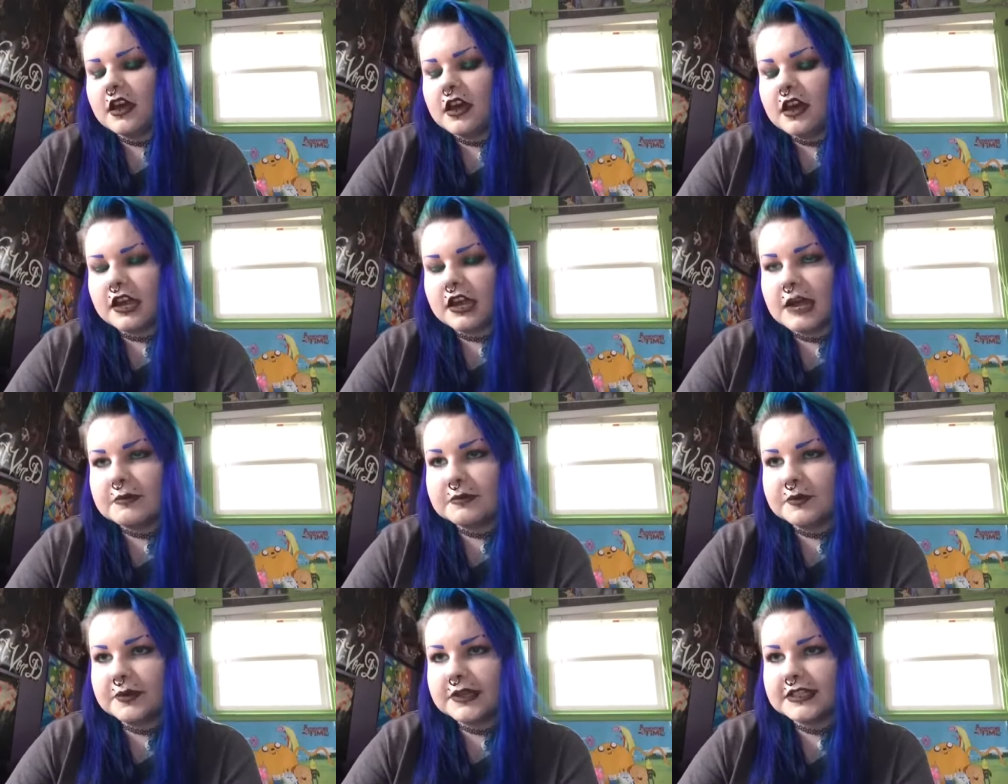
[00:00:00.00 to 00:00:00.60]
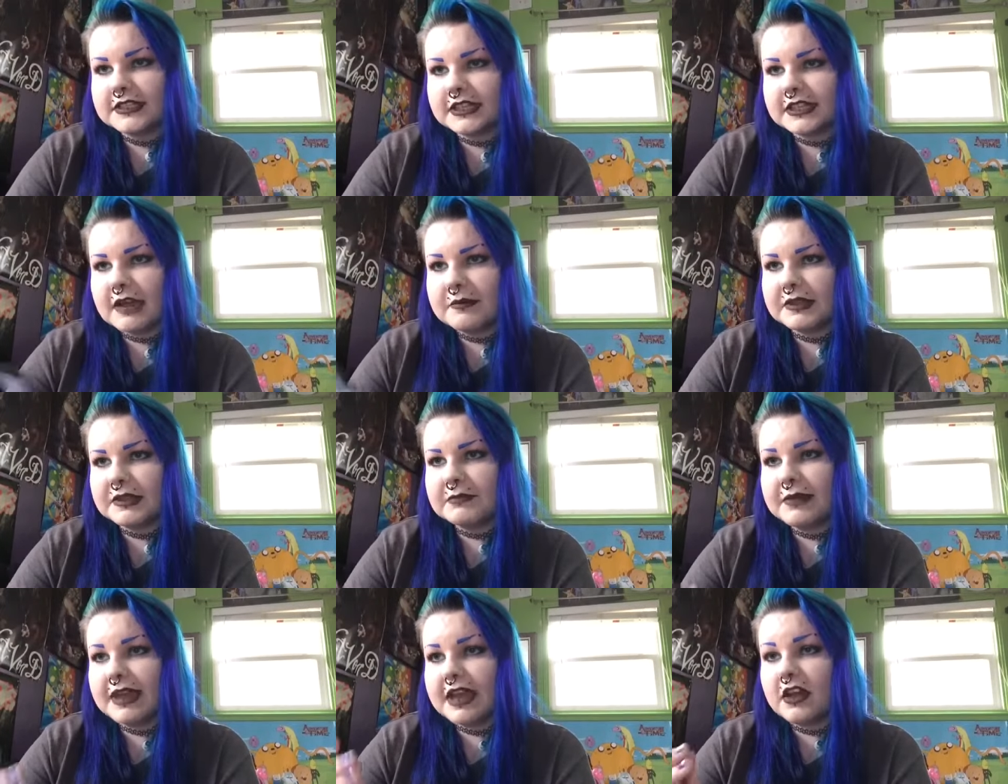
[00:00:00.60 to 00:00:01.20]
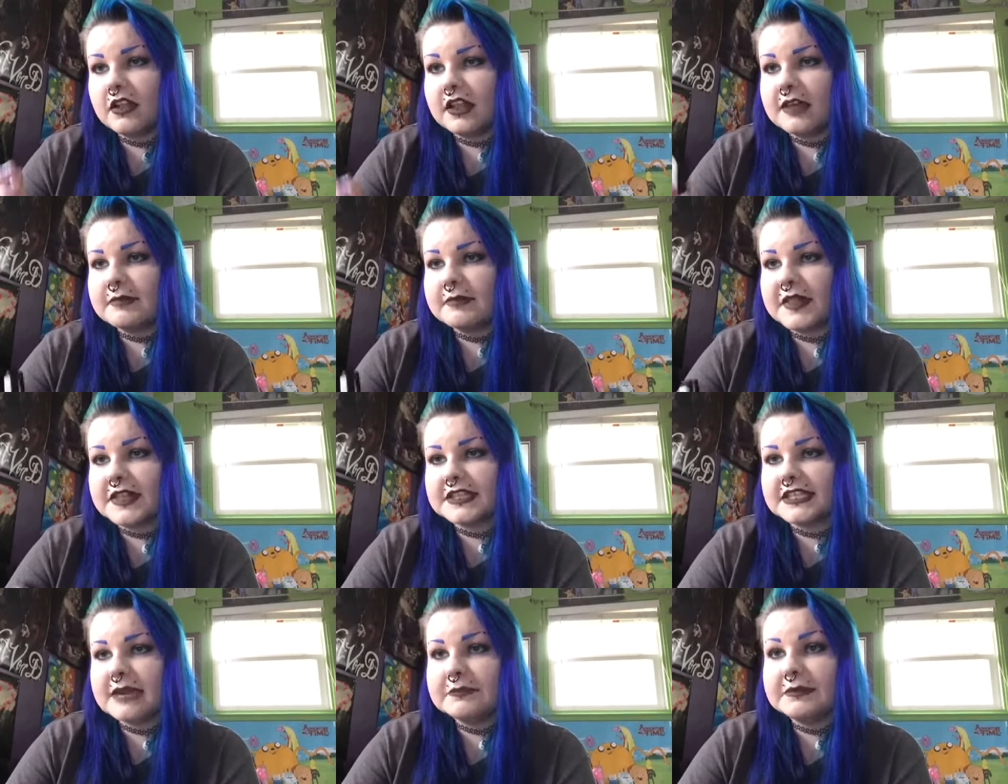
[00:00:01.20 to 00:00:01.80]
a couple weeks to come in the mail, and by
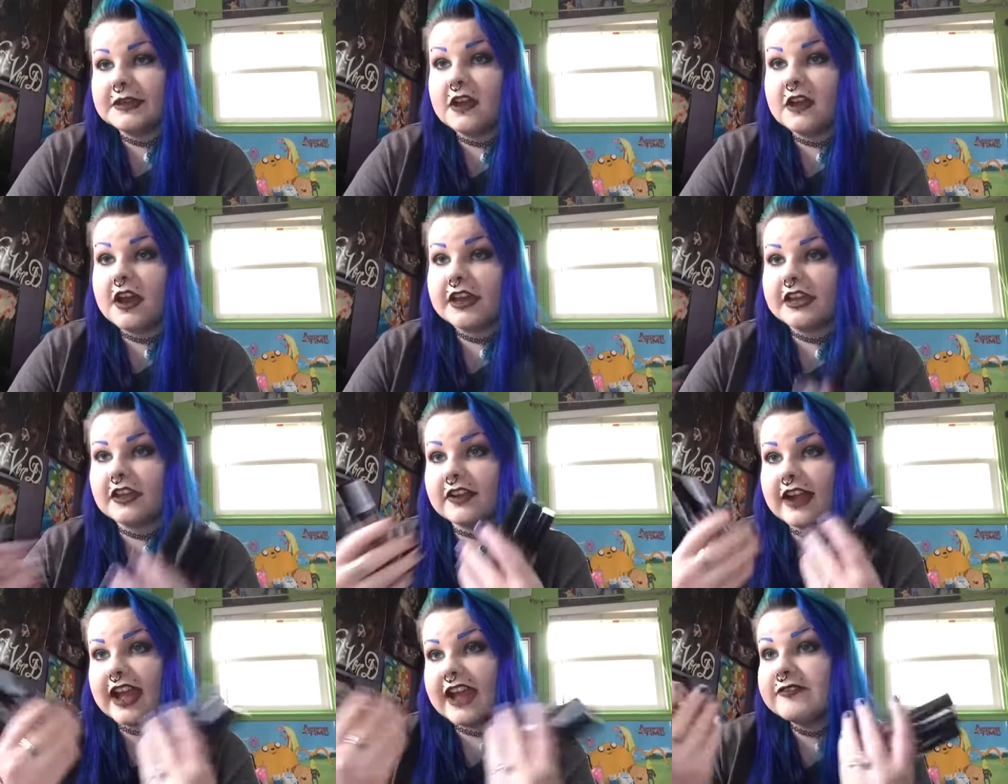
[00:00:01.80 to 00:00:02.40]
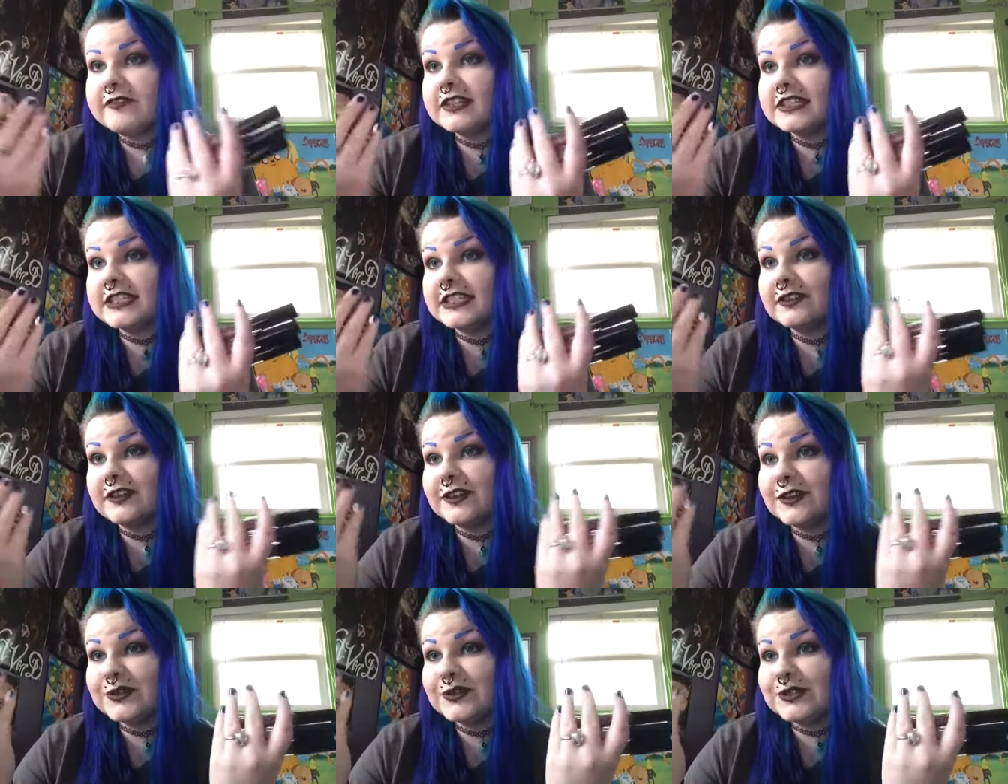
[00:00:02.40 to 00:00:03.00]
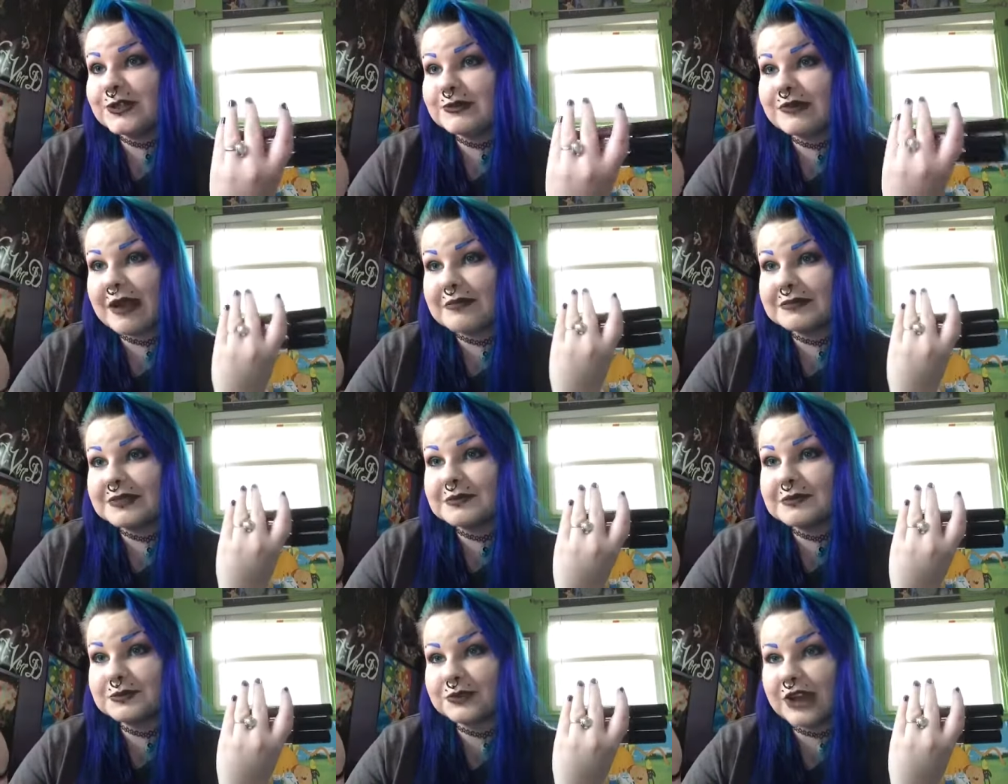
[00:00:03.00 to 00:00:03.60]
the time they got here, every single YouTuber I'm
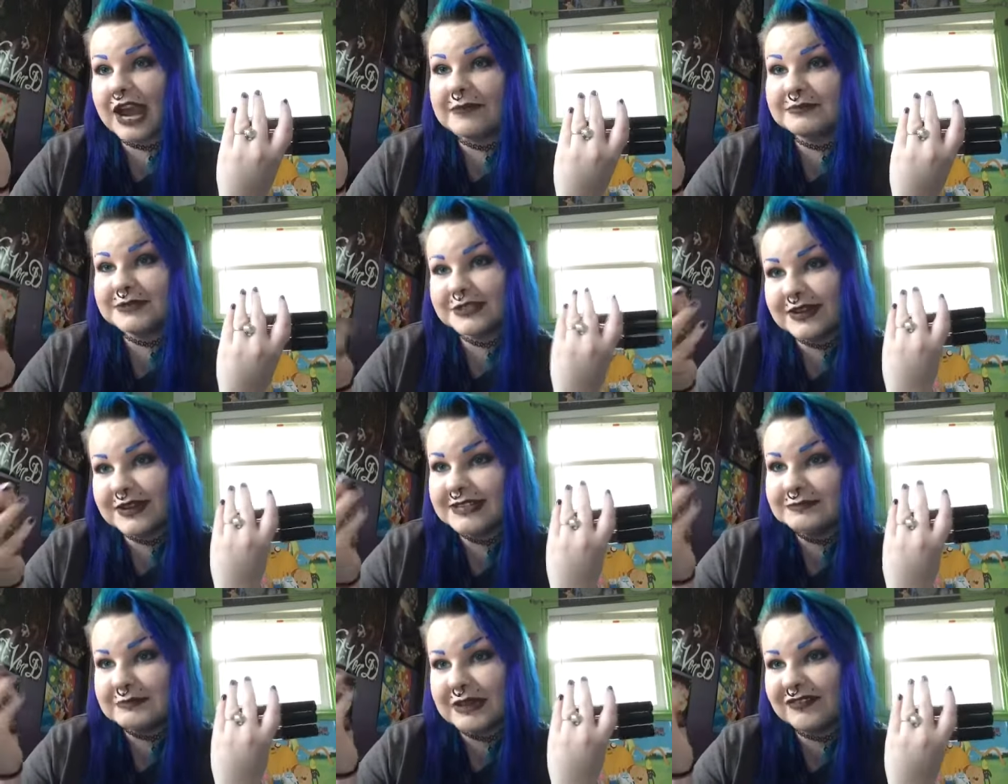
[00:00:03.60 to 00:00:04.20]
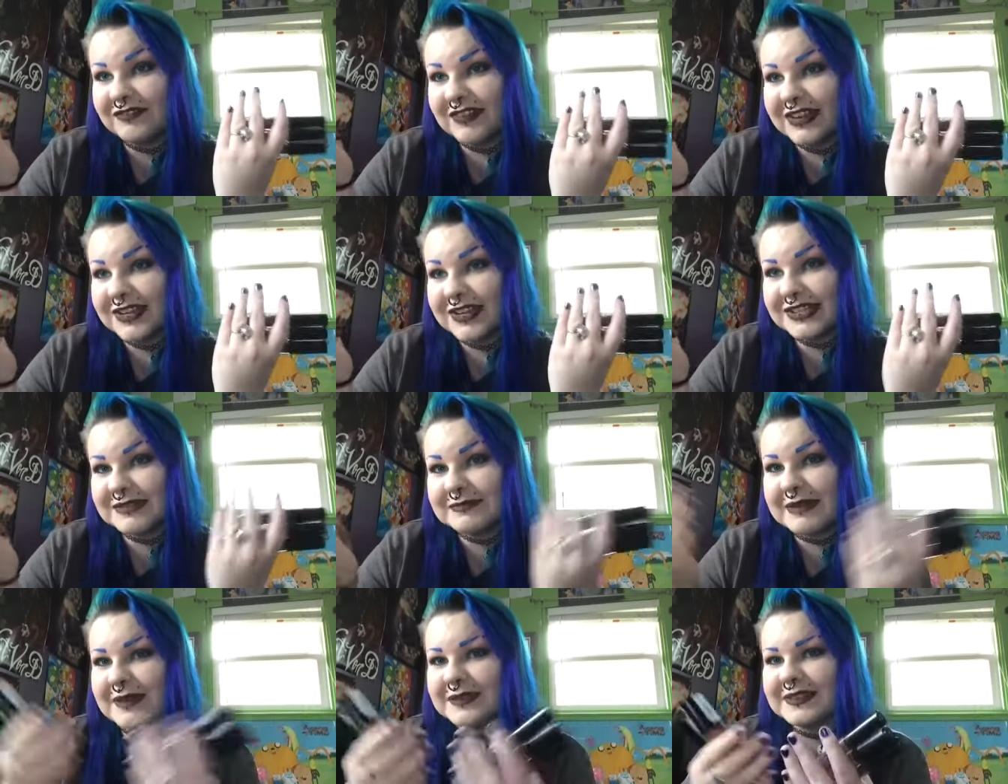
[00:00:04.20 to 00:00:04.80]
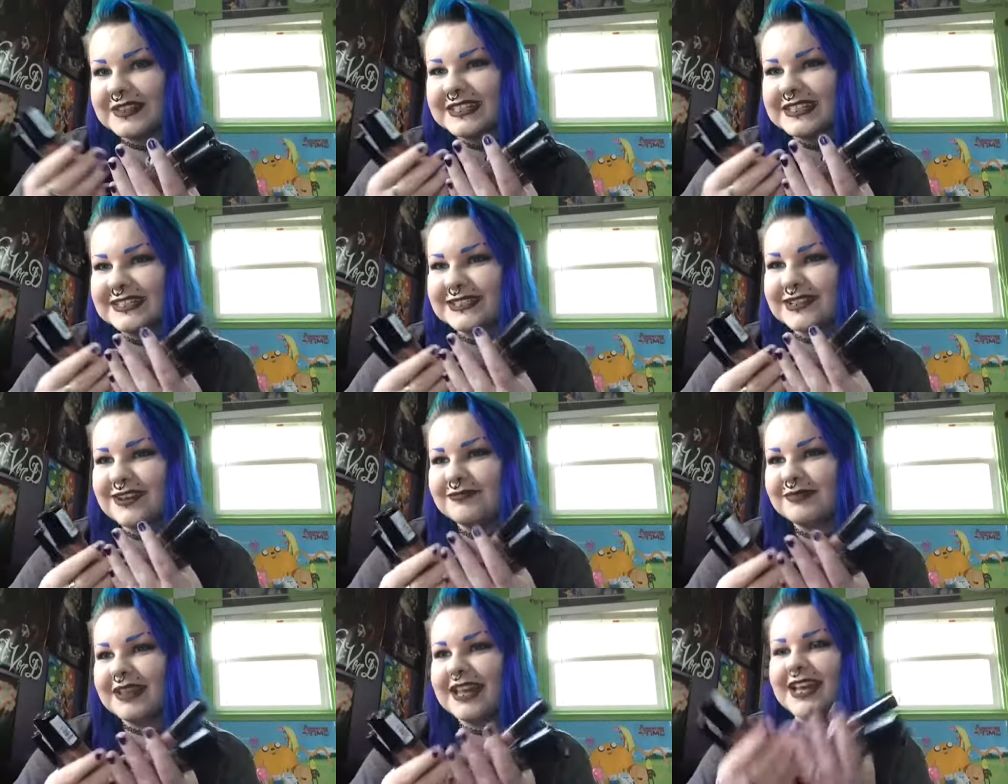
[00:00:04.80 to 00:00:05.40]
subscribed to has made videos about this, so
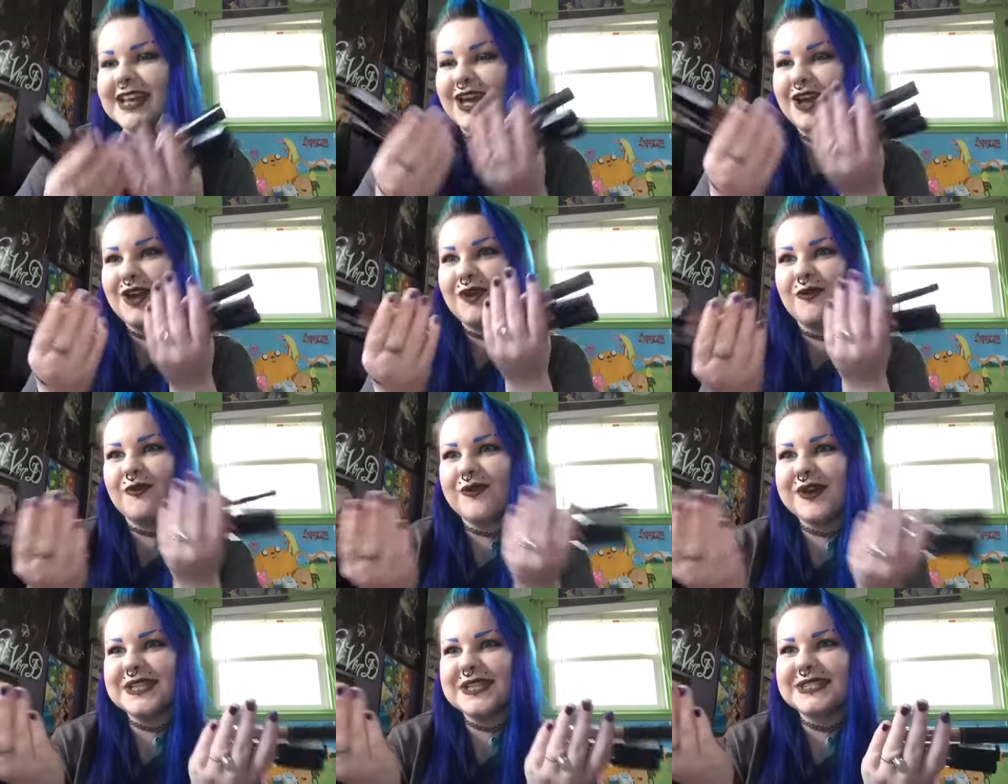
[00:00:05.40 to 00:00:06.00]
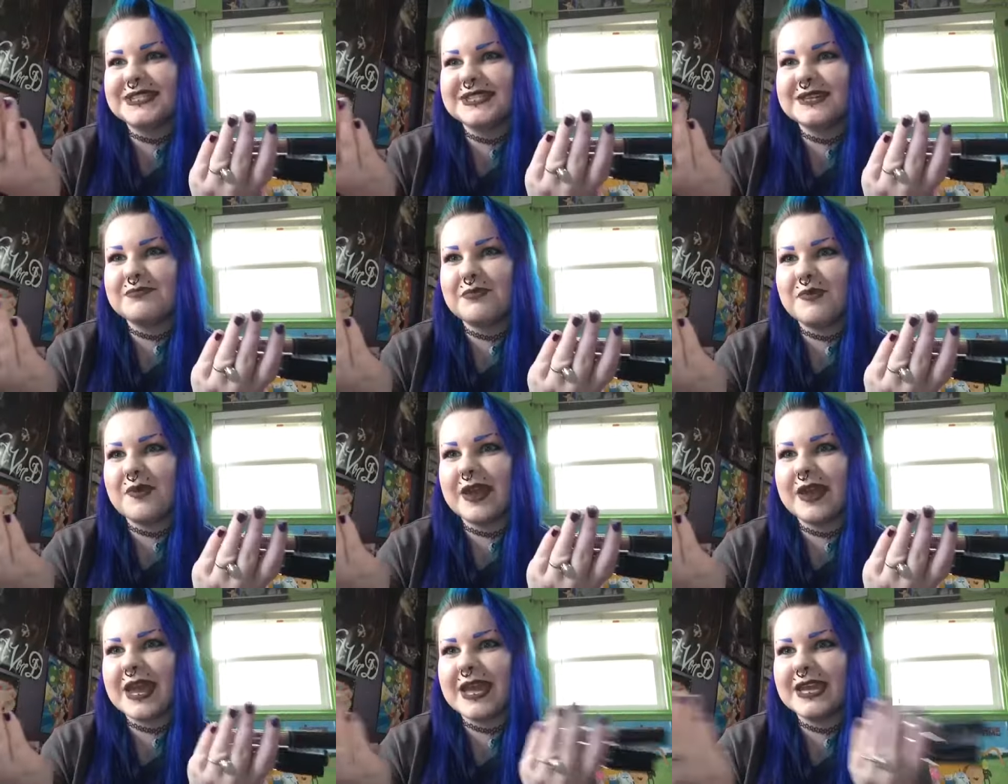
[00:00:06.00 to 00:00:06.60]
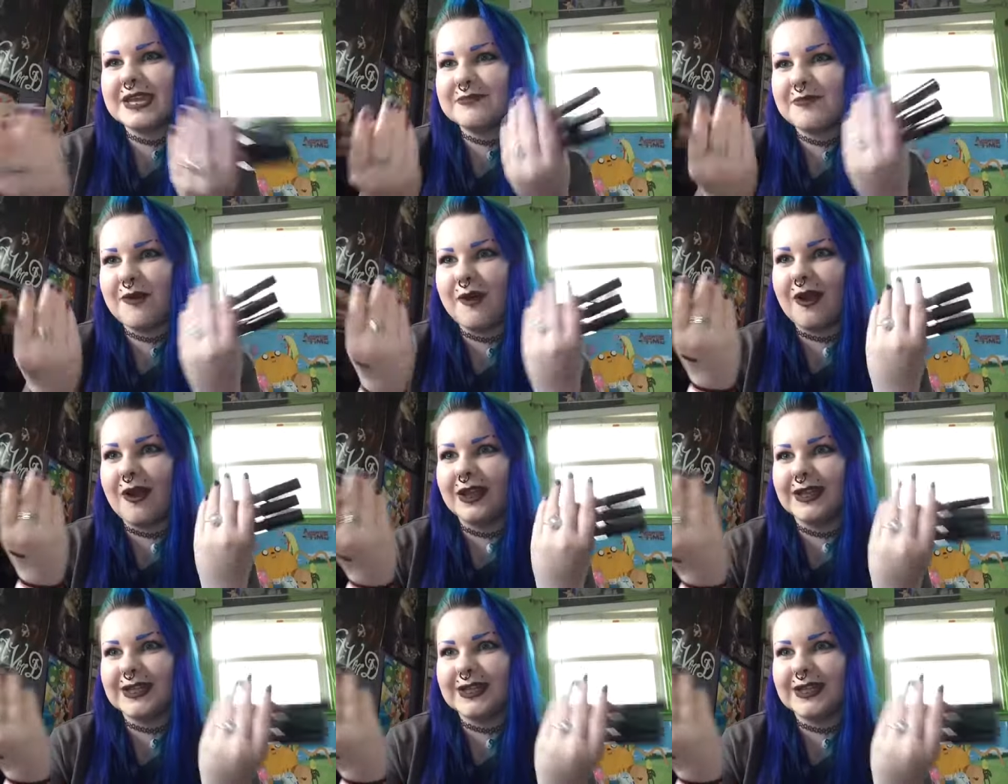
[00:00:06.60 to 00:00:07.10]
I'm like, what's the point anymore?